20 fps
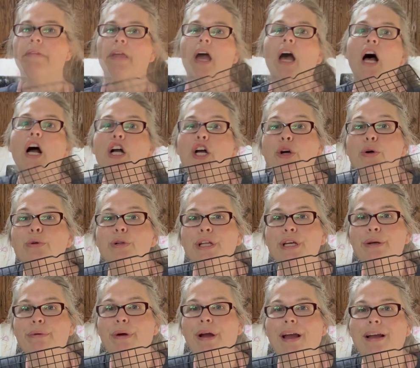A
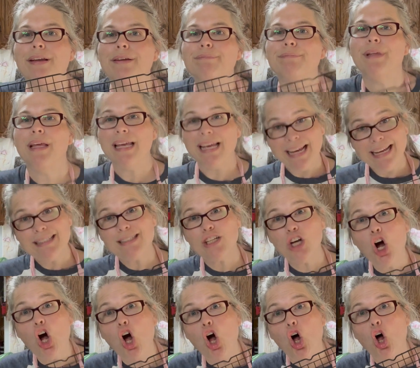cooling rack. It's
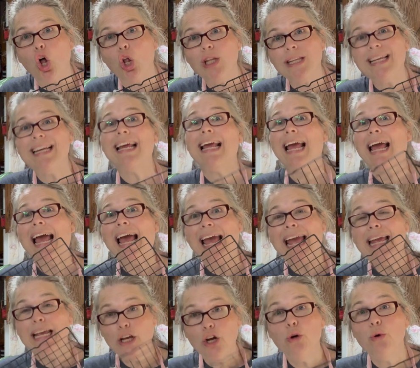called
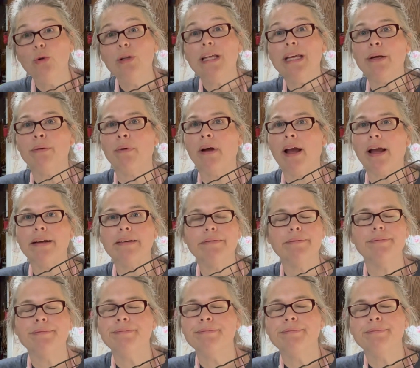a cooling rack,
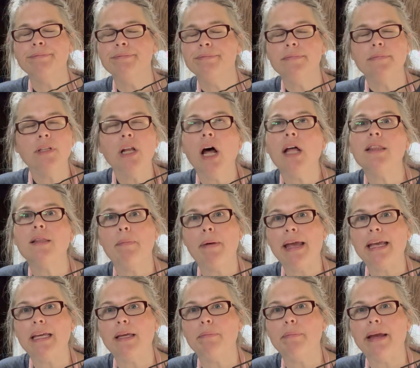not the
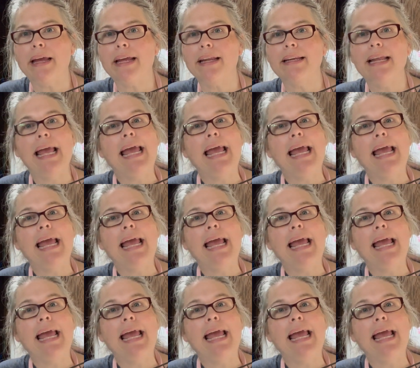baking pan.